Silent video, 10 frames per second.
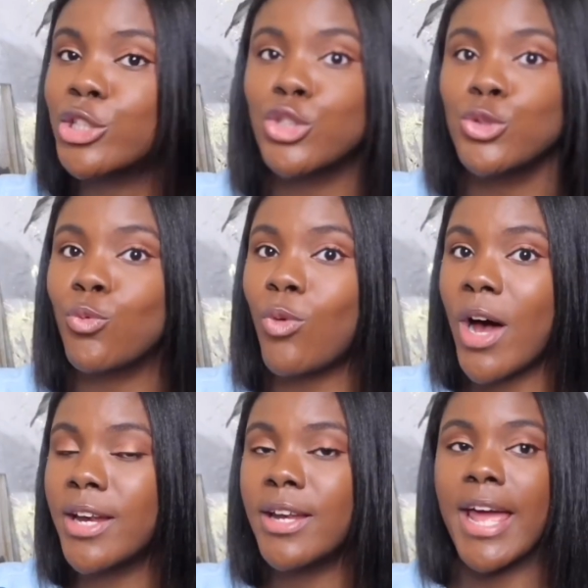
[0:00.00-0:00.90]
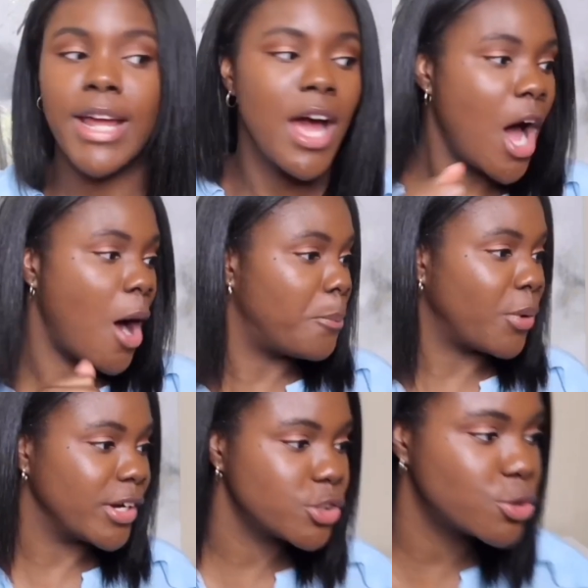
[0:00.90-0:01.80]
to run like a
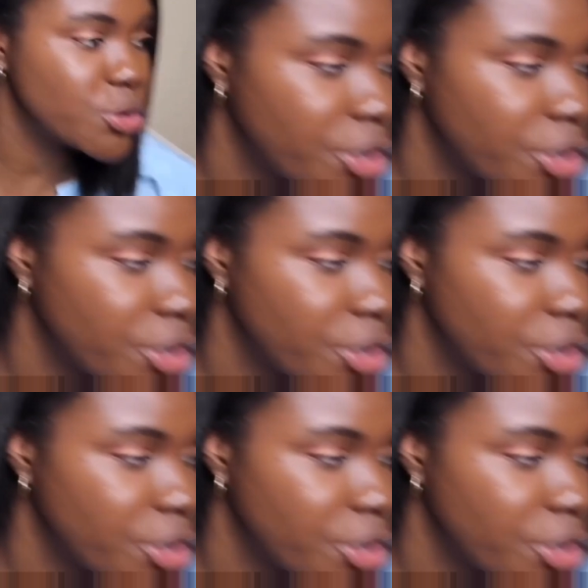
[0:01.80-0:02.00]
brush through your